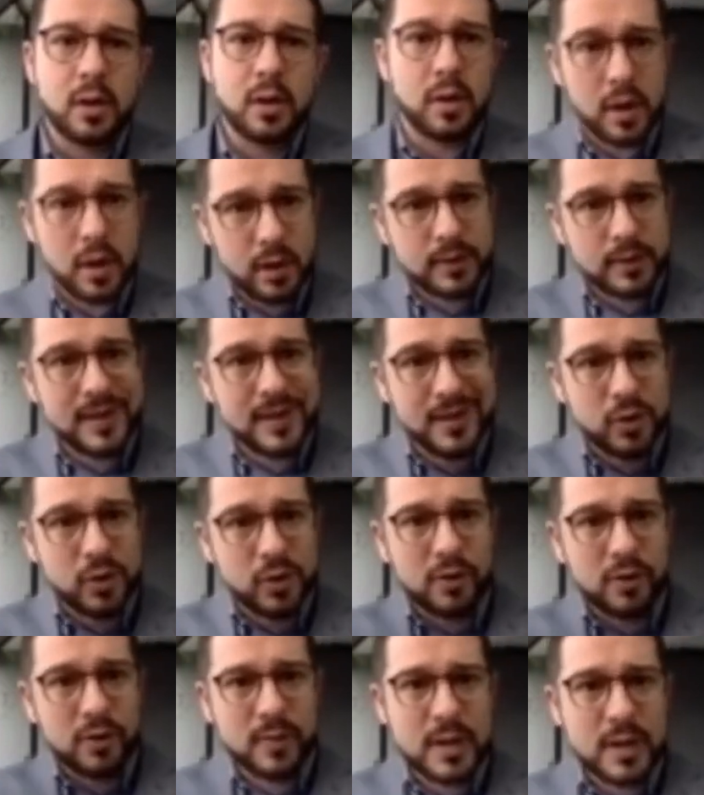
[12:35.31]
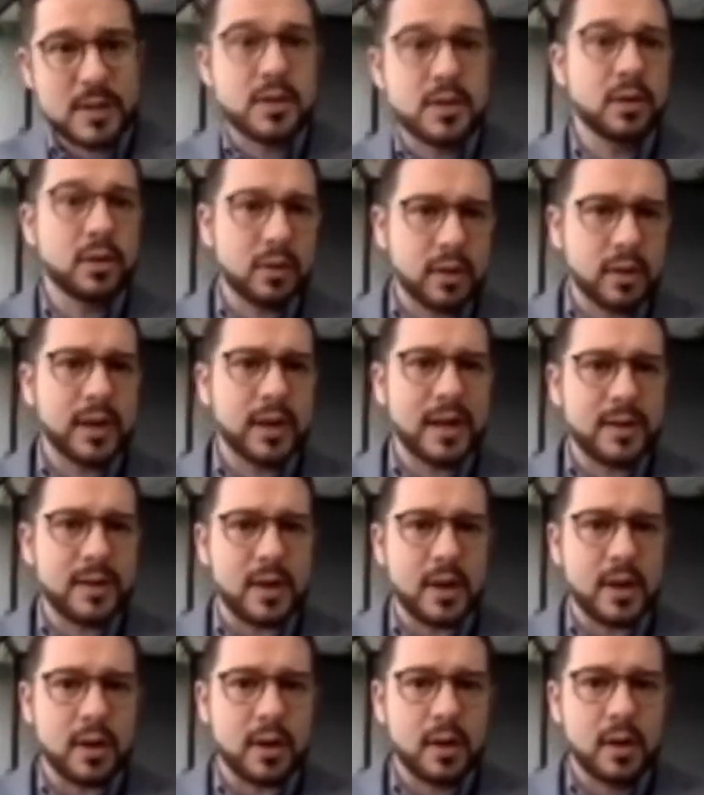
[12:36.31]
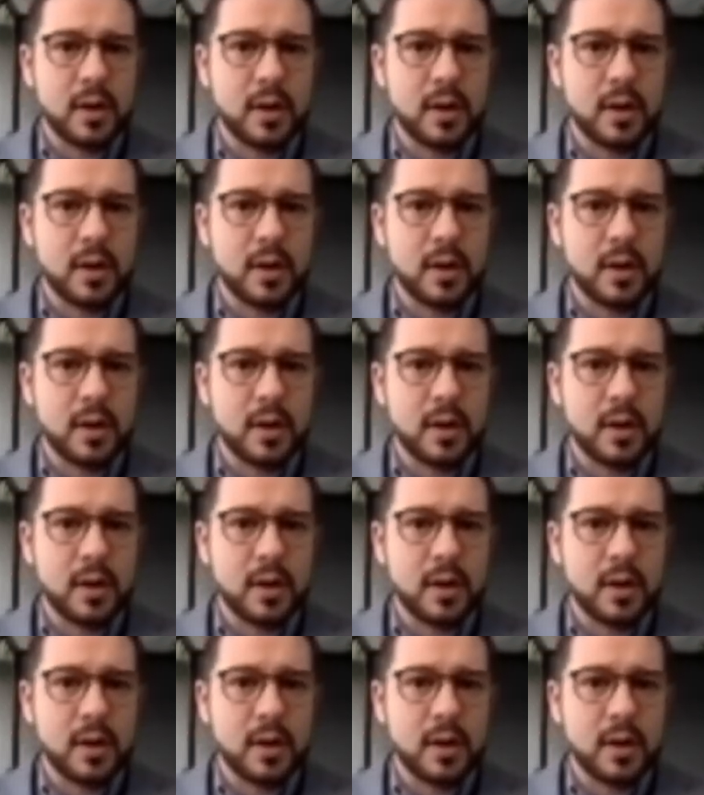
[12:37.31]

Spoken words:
In 10, 12 months, you're going to get there.